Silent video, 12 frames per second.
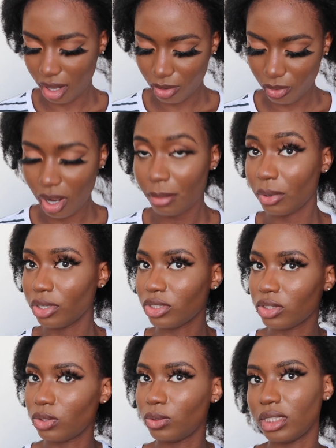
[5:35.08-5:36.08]
now what I'm going
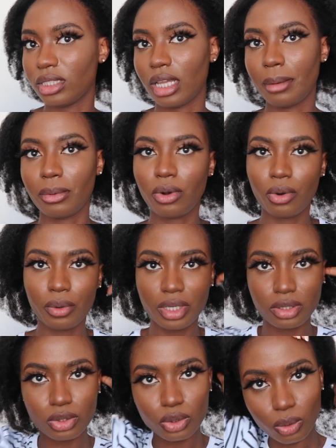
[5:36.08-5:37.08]
to do is I'm
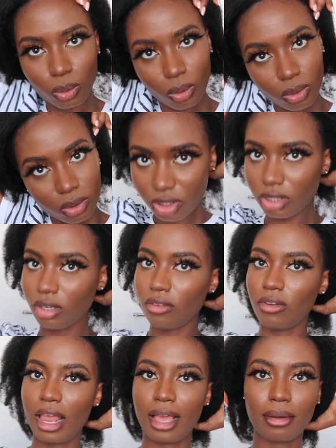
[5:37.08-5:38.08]
going to sort
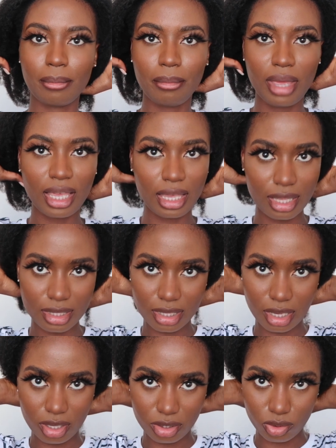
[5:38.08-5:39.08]
of like make it
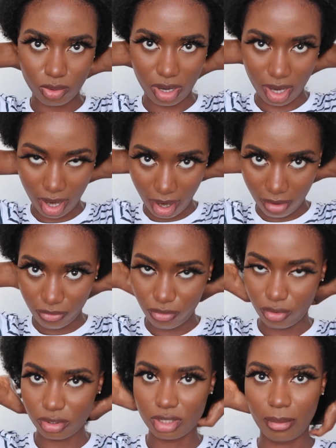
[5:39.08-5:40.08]
into an
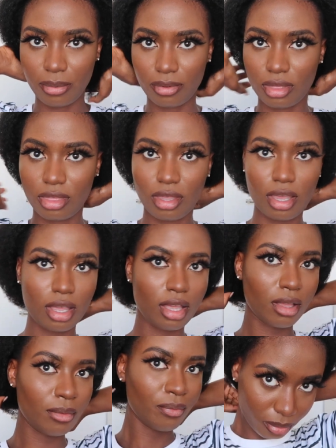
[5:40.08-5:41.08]
afro type of thing
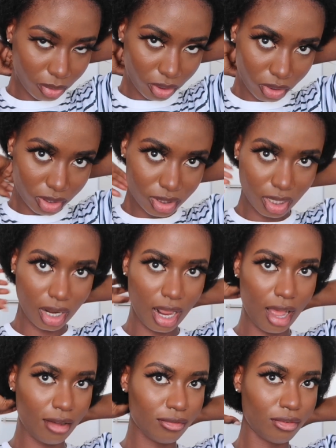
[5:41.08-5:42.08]
but not an
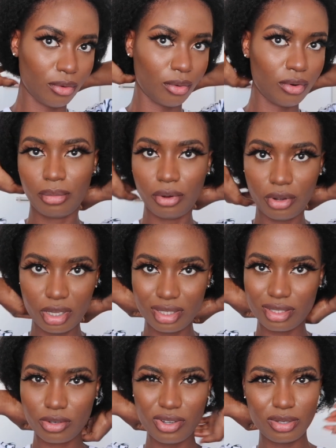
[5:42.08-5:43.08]
afro but
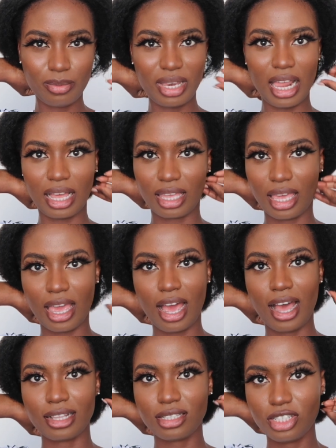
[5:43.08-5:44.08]
it's going to be like a
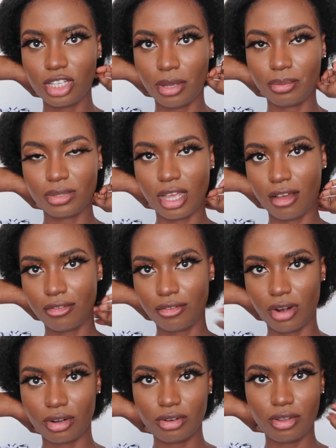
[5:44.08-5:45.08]
heart shaped
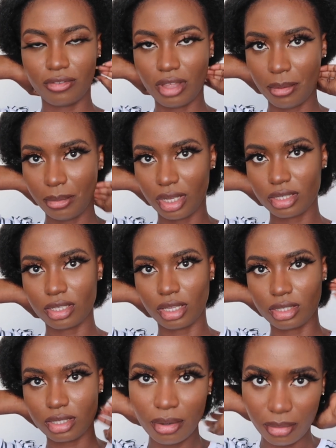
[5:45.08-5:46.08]
afro I don't know if that makes
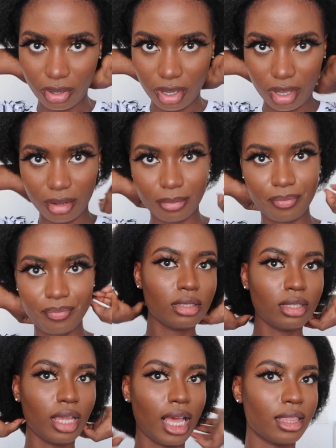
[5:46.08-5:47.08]
sense but yeah
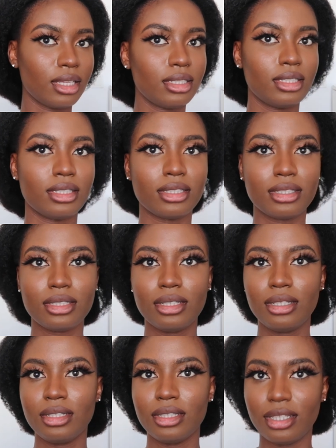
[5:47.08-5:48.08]
so yeah this is
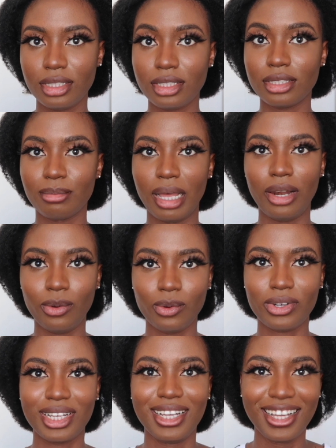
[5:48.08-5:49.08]
this is my
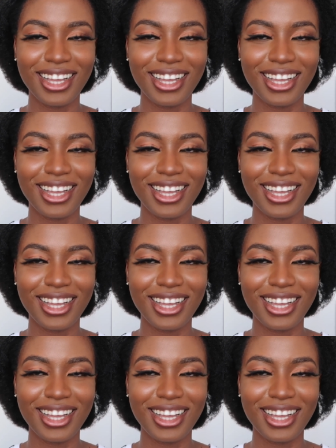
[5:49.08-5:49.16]
look